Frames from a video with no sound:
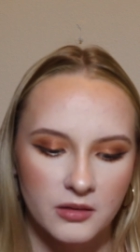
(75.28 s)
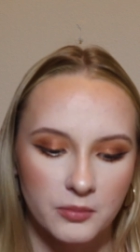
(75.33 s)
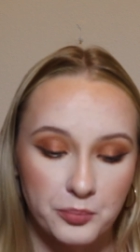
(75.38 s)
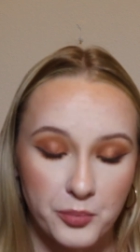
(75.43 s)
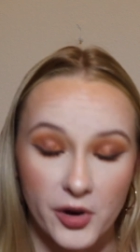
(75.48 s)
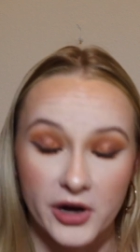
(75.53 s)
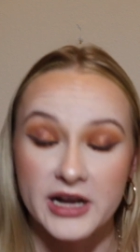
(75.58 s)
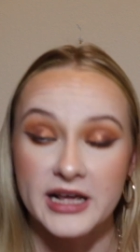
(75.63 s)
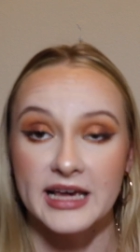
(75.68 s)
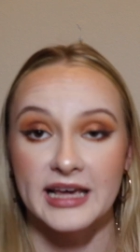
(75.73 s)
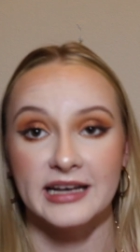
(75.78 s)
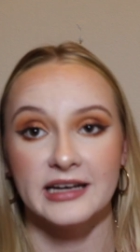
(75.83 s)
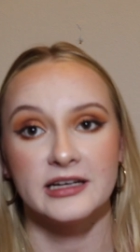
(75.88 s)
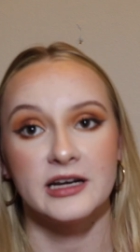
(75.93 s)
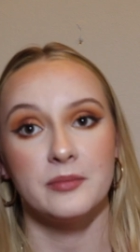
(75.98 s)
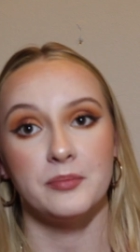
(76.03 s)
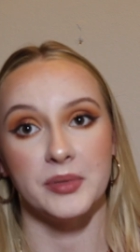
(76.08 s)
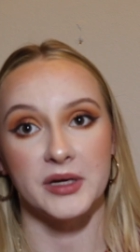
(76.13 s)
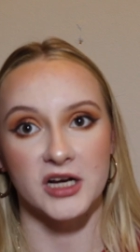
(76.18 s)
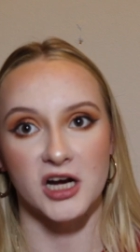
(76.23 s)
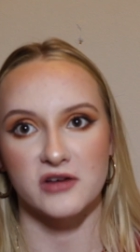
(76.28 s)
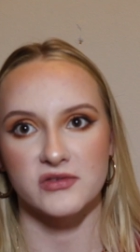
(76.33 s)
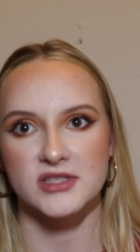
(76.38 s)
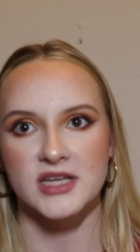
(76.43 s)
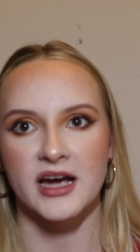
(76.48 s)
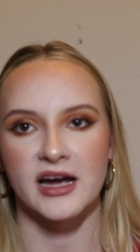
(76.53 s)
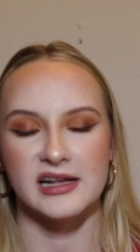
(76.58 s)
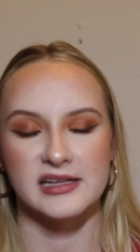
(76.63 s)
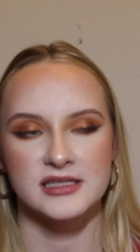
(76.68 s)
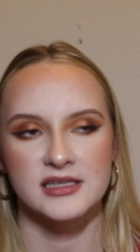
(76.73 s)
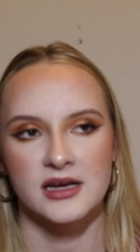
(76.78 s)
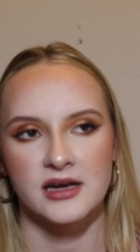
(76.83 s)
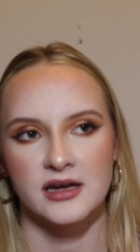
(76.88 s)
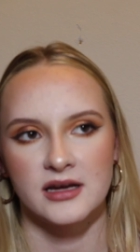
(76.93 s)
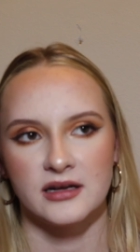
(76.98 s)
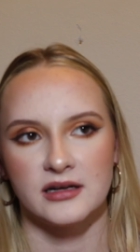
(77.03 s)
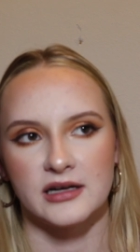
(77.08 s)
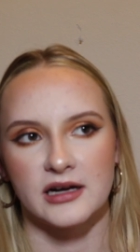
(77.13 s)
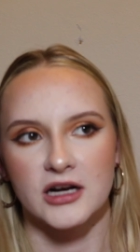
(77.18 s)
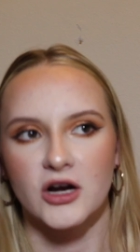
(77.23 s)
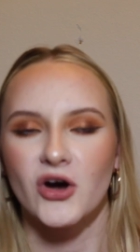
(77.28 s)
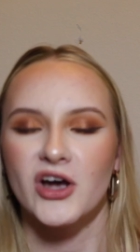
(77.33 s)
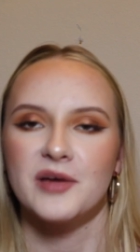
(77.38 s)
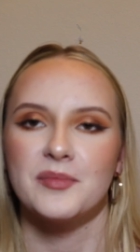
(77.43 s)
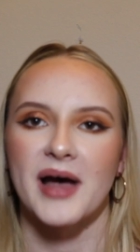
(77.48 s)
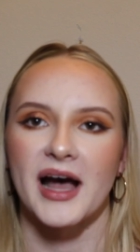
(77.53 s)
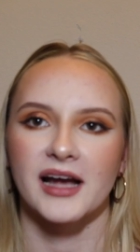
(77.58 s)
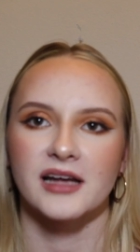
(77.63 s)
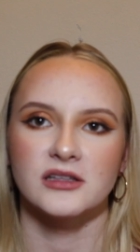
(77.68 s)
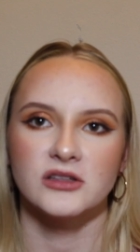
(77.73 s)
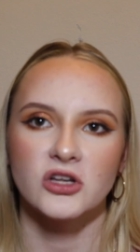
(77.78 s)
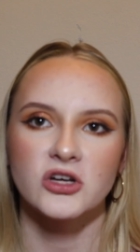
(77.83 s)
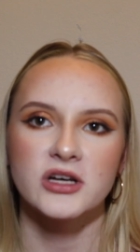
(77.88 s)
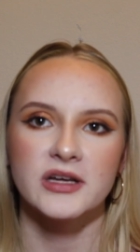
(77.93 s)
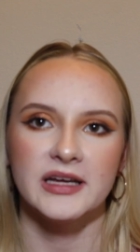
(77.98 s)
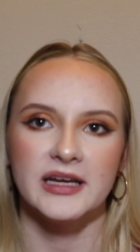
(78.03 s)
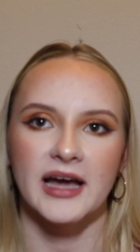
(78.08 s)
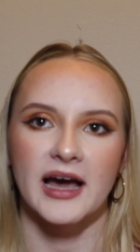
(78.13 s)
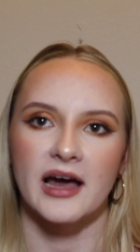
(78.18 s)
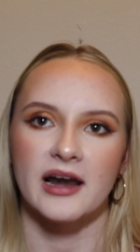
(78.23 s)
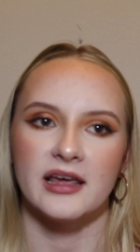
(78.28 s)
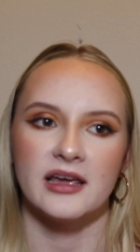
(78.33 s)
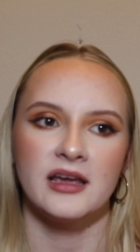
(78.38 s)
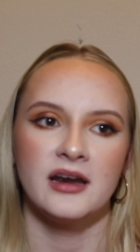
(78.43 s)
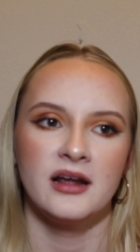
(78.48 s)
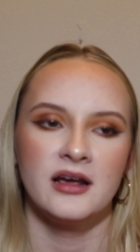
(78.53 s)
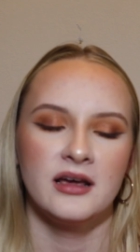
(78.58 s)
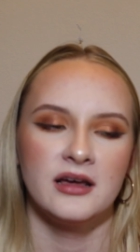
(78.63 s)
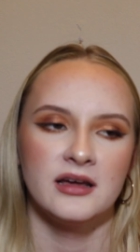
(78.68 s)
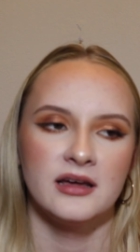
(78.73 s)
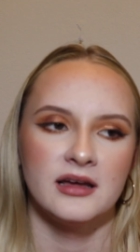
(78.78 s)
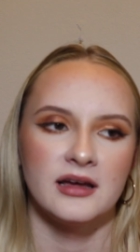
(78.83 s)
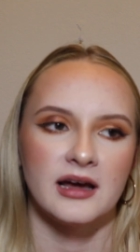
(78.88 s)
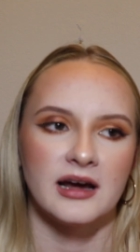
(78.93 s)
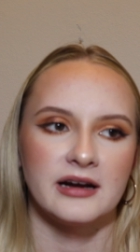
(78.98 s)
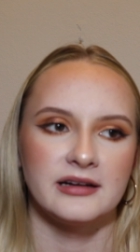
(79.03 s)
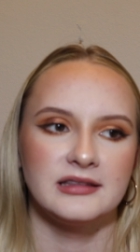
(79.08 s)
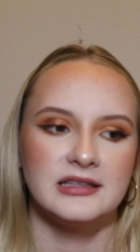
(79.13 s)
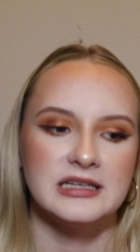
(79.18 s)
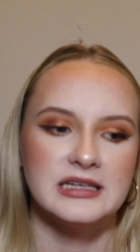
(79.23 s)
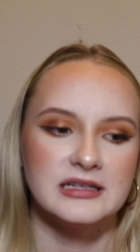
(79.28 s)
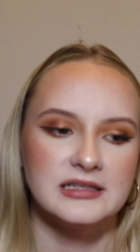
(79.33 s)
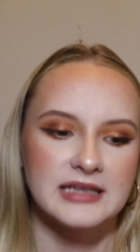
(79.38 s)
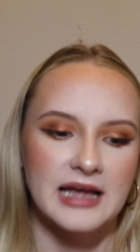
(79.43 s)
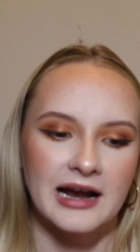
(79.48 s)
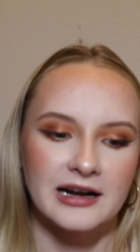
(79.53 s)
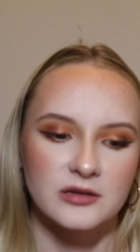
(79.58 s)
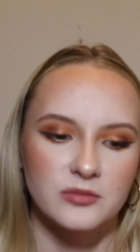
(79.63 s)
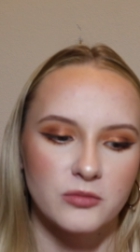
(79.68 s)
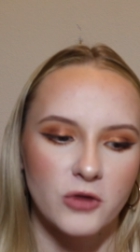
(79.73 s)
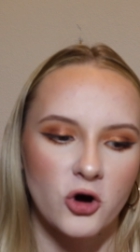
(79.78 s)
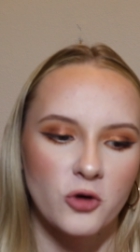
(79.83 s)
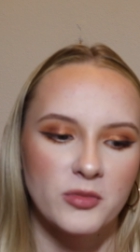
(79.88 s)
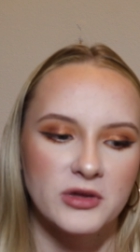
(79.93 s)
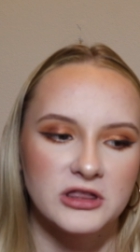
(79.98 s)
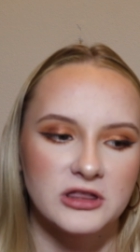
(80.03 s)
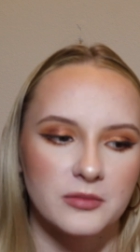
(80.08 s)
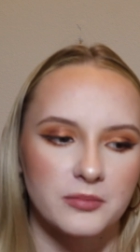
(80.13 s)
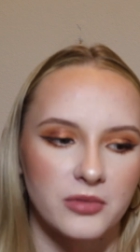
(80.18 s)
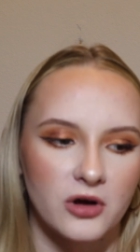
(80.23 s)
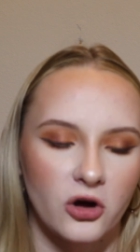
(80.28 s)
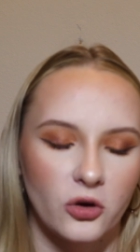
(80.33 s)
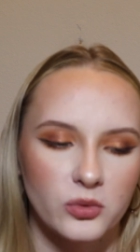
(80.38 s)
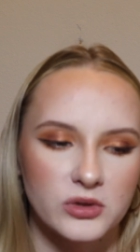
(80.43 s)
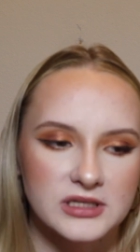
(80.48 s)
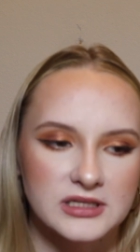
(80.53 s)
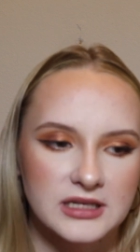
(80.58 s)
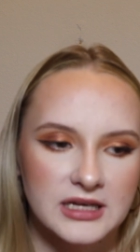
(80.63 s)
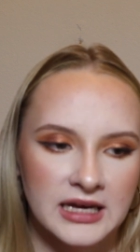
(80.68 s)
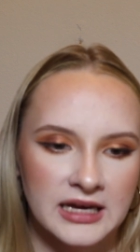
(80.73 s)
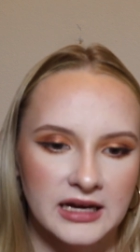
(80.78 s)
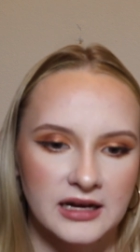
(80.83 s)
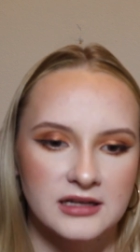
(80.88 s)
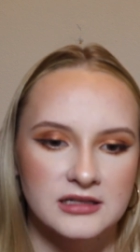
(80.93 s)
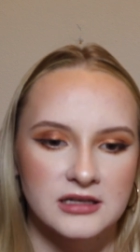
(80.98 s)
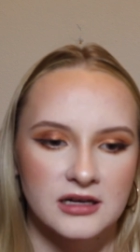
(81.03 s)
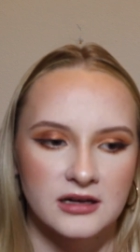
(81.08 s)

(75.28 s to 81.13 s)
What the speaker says: but it ended up being offsides. Now going back and looking at it, at the exact moment the ball was kicked,